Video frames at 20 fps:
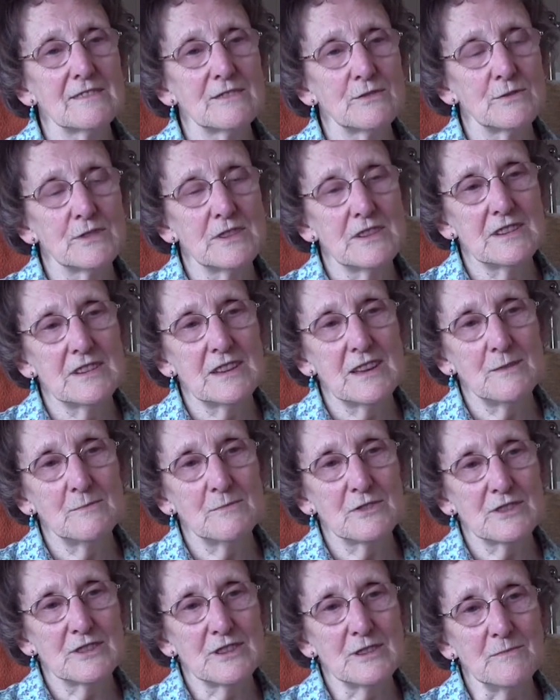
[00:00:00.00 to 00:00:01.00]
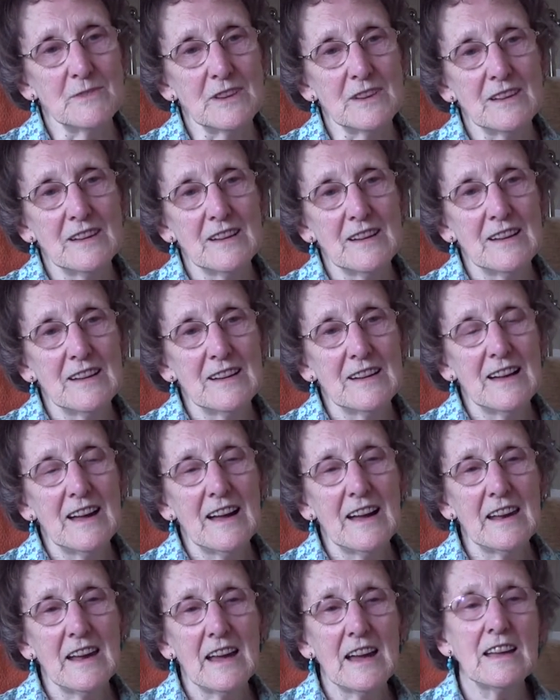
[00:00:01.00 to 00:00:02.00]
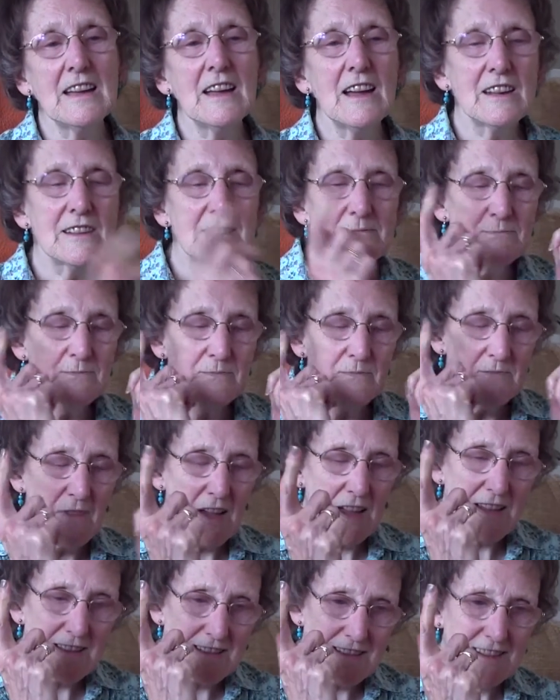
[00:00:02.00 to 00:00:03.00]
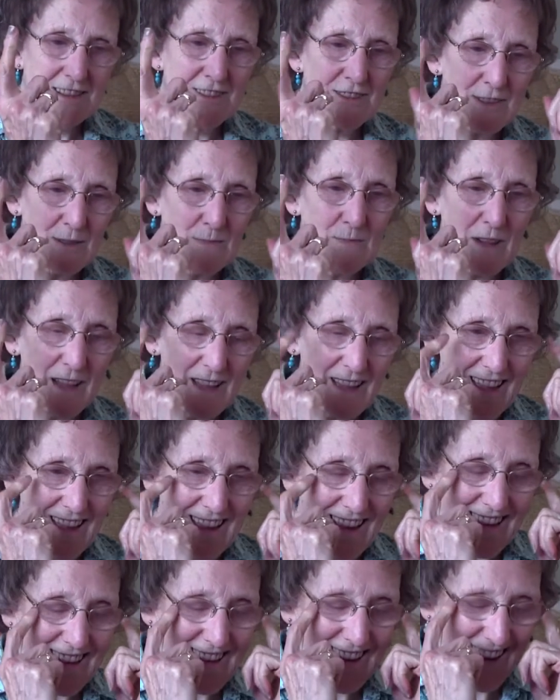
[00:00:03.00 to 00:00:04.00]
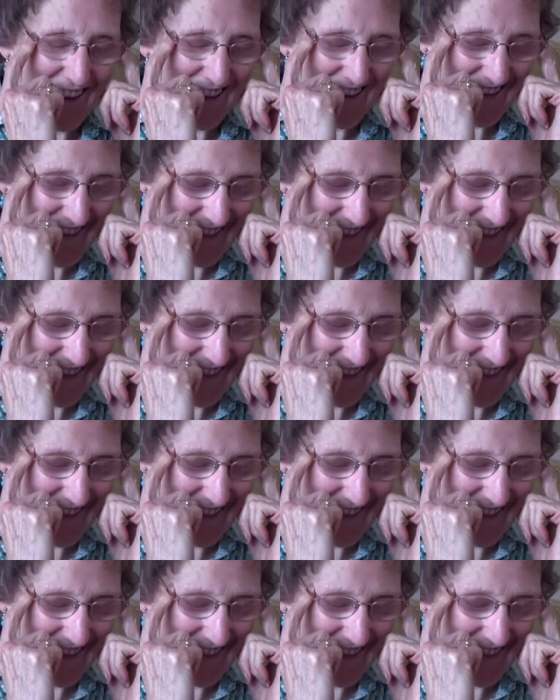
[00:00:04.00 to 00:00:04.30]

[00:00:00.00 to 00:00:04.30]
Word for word: So he came to see me, and I had ideas in my head